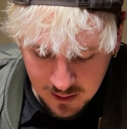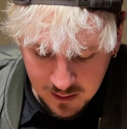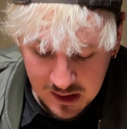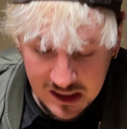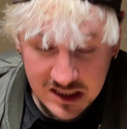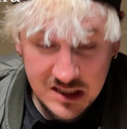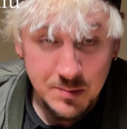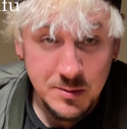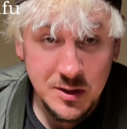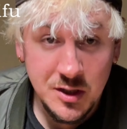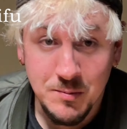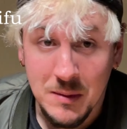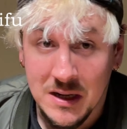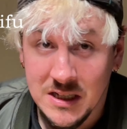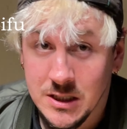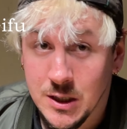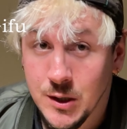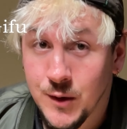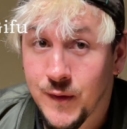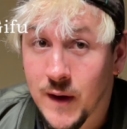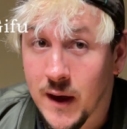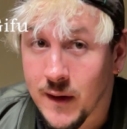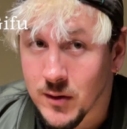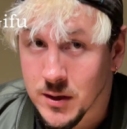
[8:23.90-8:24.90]
Here's my
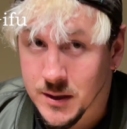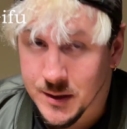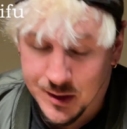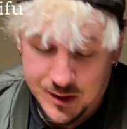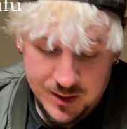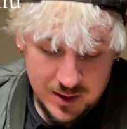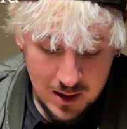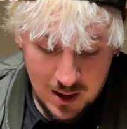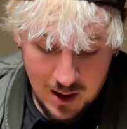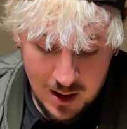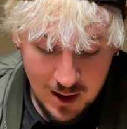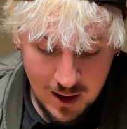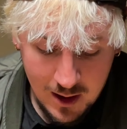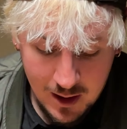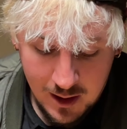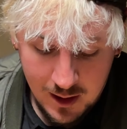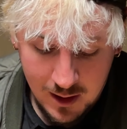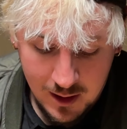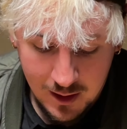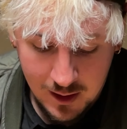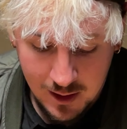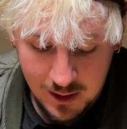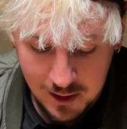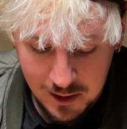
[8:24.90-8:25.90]
2 favorites.
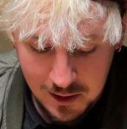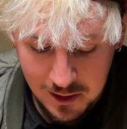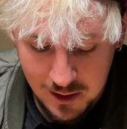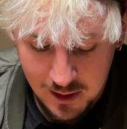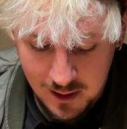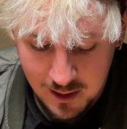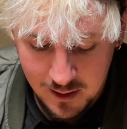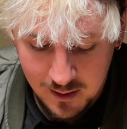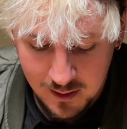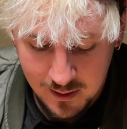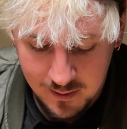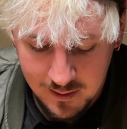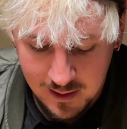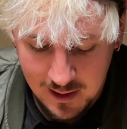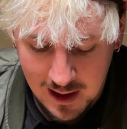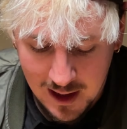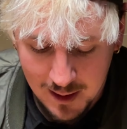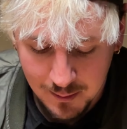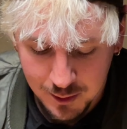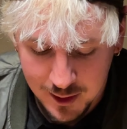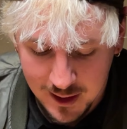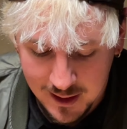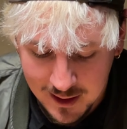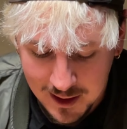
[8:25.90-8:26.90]
The
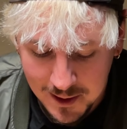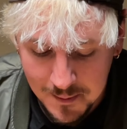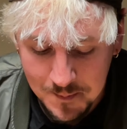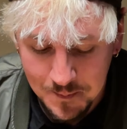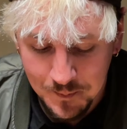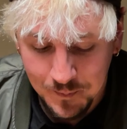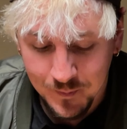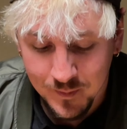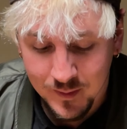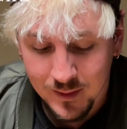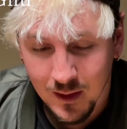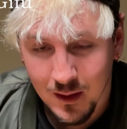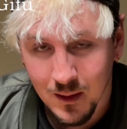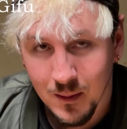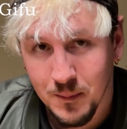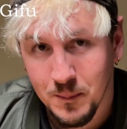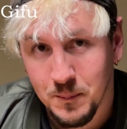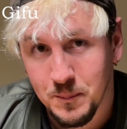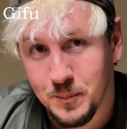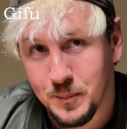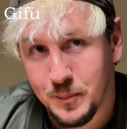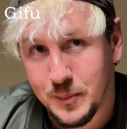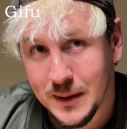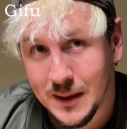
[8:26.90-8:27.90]
aburage,
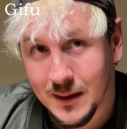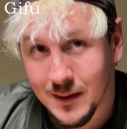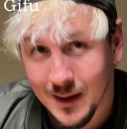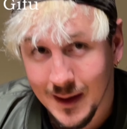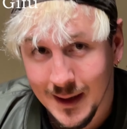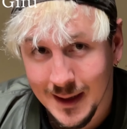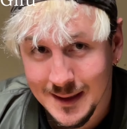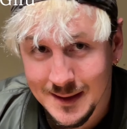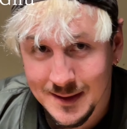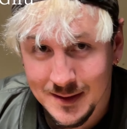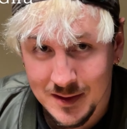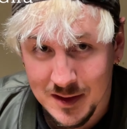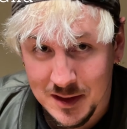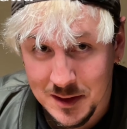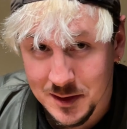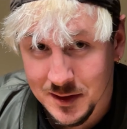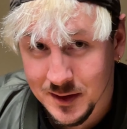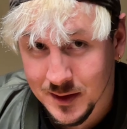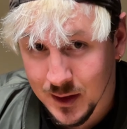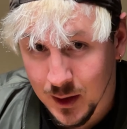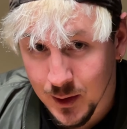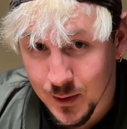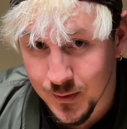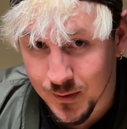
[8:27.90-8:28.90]
because
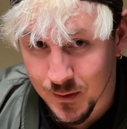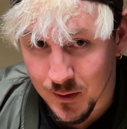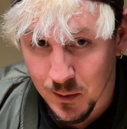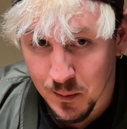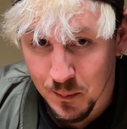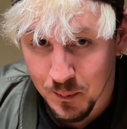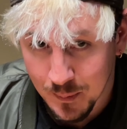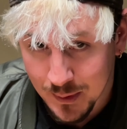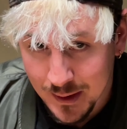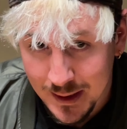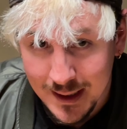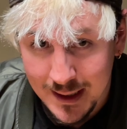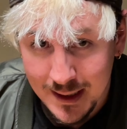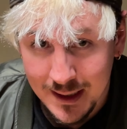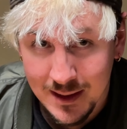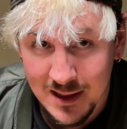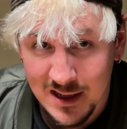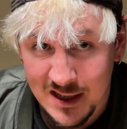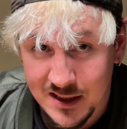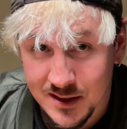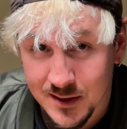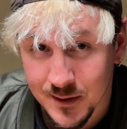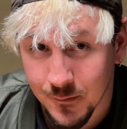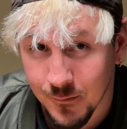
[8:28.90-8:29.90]
it's tofu, but
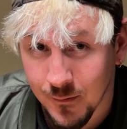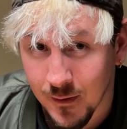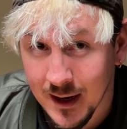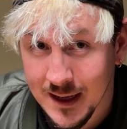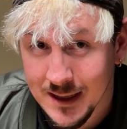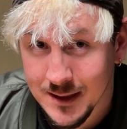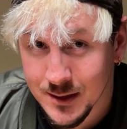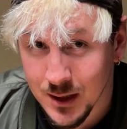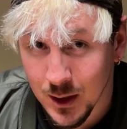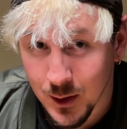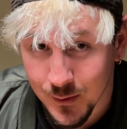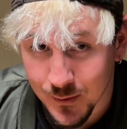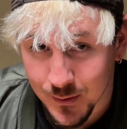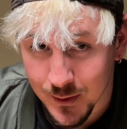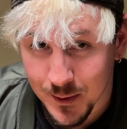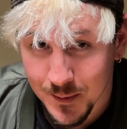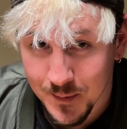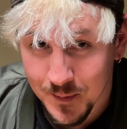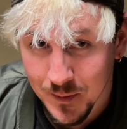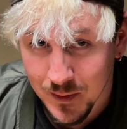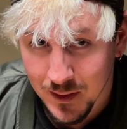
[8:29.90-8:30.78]
it's fried tofu.